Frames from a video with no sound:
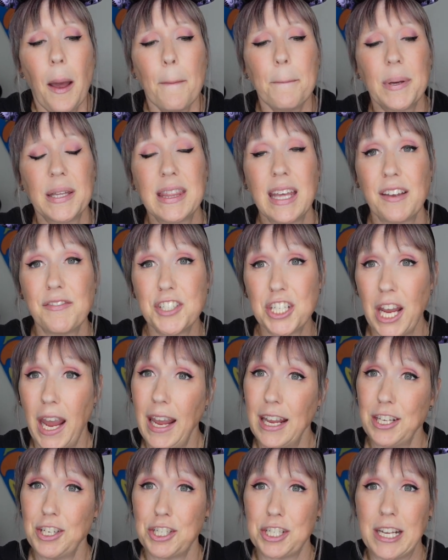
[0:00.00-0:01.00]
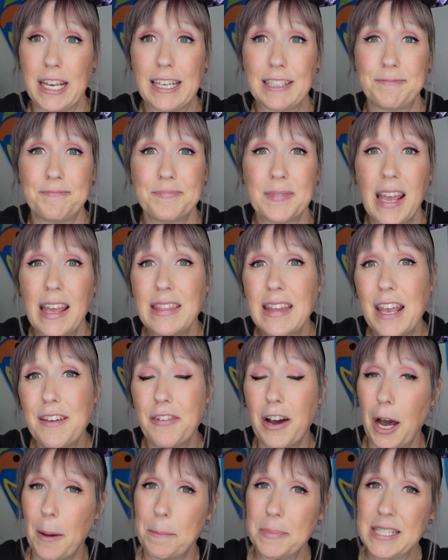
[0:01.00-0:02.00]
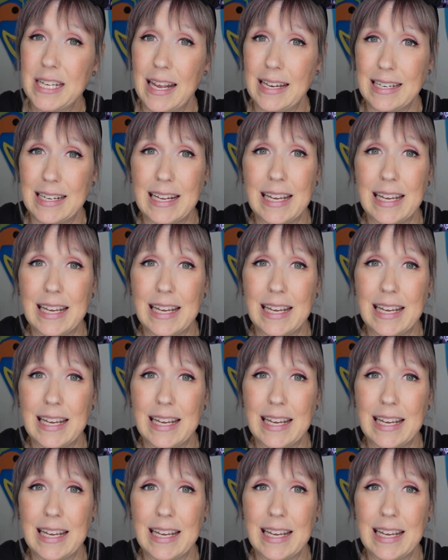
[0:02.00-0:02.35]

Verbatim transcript: But they've changed it and they've updated